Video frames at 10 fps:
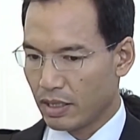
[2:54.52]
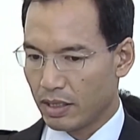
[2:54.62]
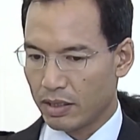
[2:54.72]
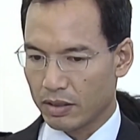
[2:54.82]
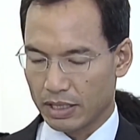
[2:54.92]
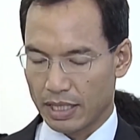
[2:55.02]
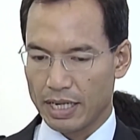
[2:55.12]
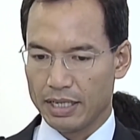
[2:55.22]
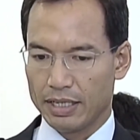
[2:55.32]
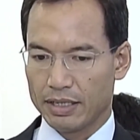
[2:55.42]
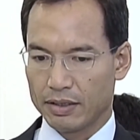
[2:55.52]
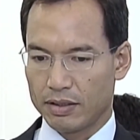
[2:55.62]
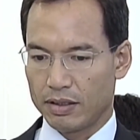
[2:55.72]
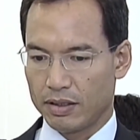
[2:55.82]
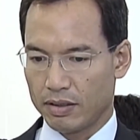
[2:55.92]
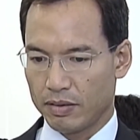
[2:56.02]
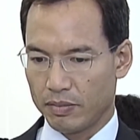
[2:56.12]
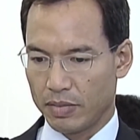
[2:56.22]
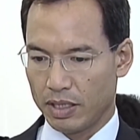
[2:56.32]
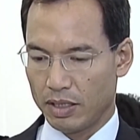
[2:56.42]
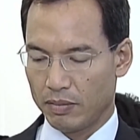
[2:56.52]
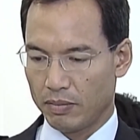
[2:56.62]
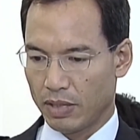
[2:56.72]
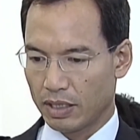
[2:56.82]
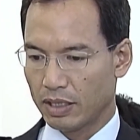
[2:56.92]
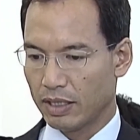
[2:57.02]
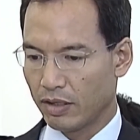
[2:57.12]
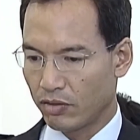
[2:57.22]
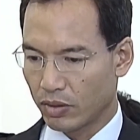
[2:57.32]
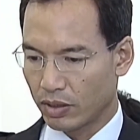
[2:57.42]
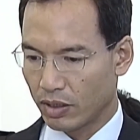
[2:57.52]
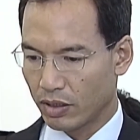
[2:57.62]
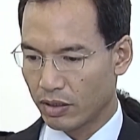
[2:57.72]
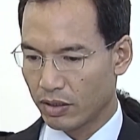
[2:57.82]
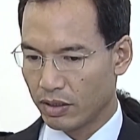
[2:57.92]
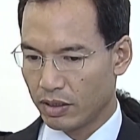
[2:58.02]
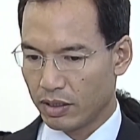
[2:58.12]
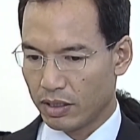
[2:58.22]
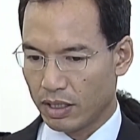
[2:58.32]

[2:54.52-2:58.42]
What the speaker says: of JP Morgan Thailand when he decided to jump into politics